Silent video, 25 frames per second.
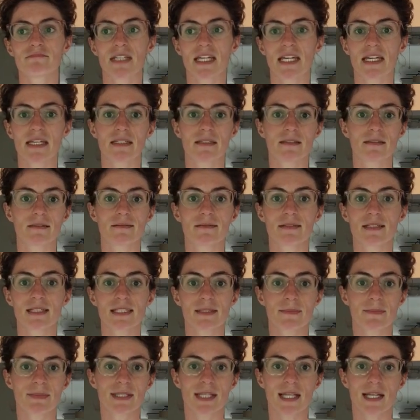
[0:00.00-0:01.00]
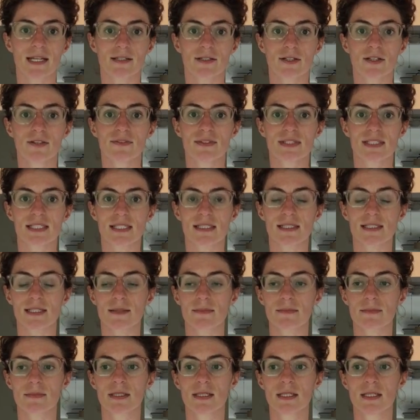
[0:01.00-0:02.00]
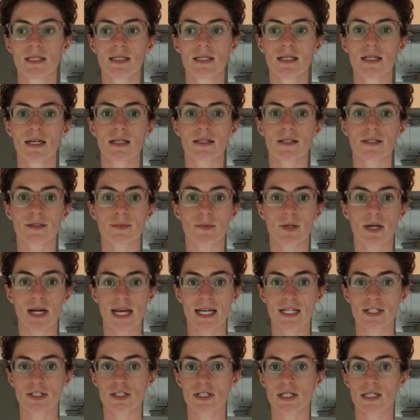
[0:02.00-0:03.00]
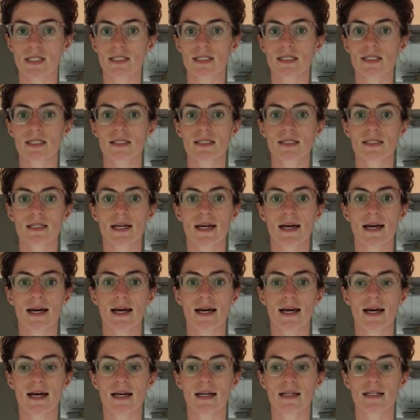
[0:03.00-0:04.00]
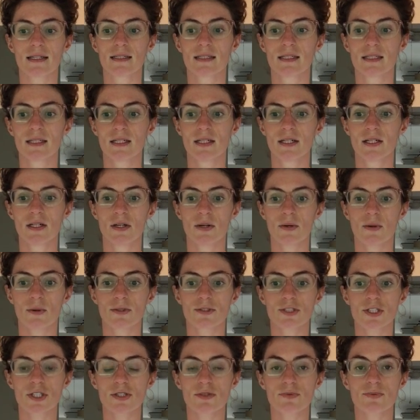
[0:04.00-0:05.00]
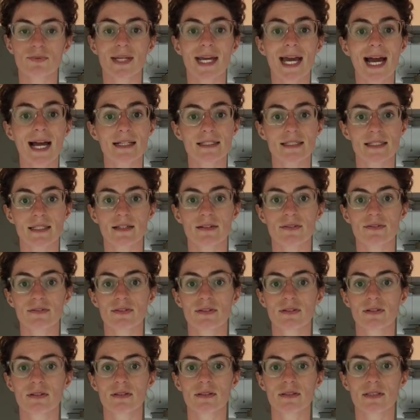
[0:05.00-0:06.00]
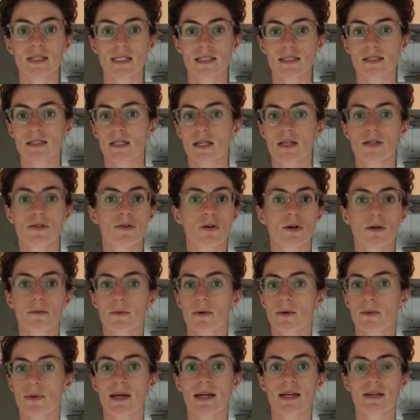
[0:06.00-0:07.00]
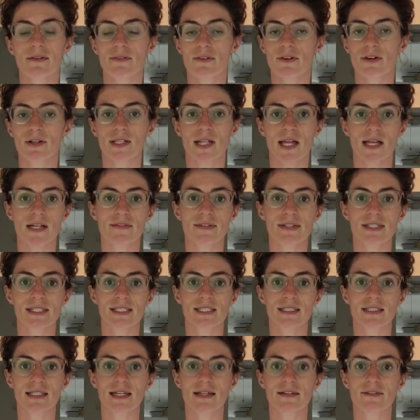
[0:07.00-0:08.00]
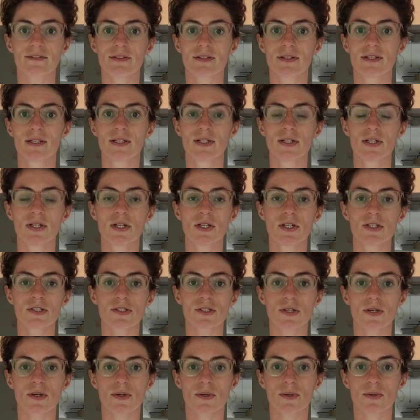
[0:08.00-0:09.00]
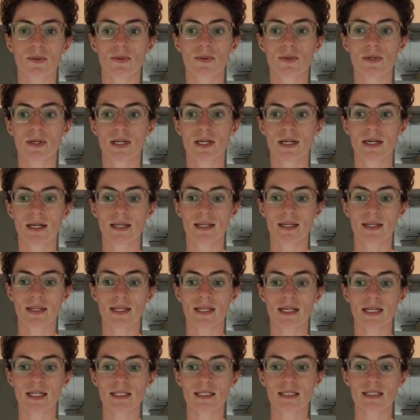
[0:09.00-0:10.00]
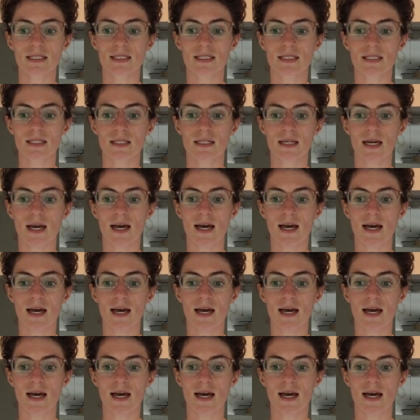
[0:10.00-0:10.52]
in the sympathetic nervous system, a little more anxious or just reactive. That's a normal way for a lot of us to live. So this